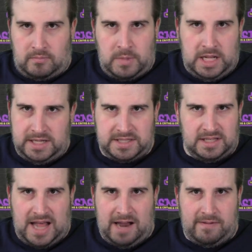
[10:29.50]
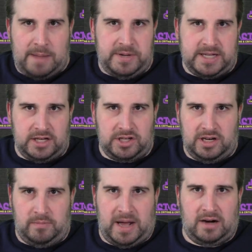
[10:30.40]
this is a lot of repetition
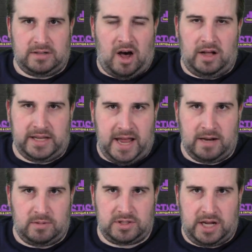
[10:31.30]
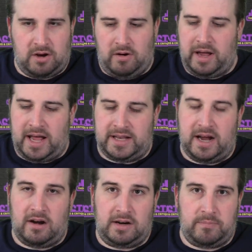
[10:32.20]
about all the animals that are going on the
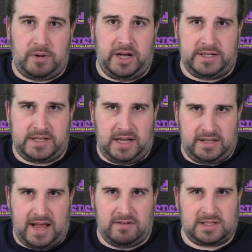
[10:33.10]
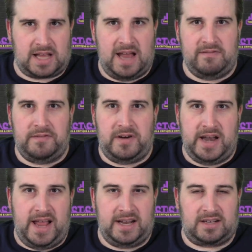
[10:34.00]
ark, but that was kind of a fun
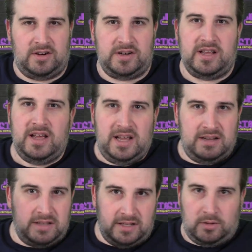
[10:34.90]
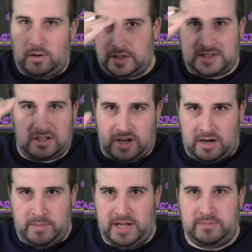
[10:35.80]
anecdote. The Lord shut
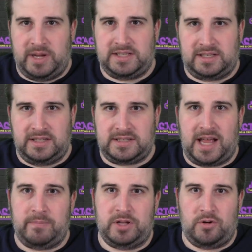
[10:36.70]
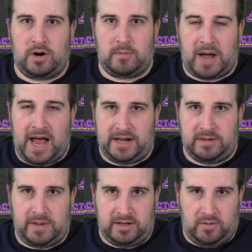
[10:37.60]
him in, basically slammed the door behind
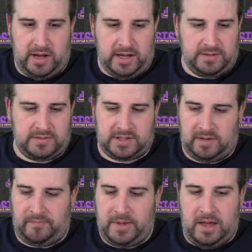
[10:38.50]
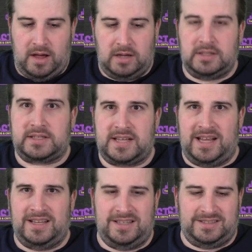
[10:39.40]
him on the way in. So
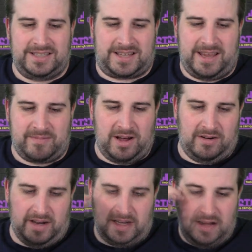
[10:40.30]
let's keep going.